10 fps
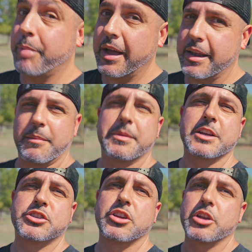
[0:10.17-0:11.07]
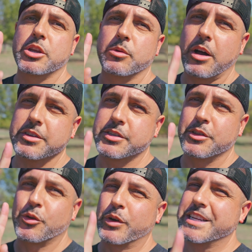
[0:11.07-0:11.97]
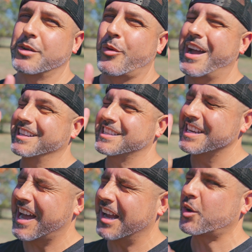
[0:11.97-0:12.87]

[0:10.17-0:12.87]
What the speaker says: But I'm gonna show you also the reason why it's not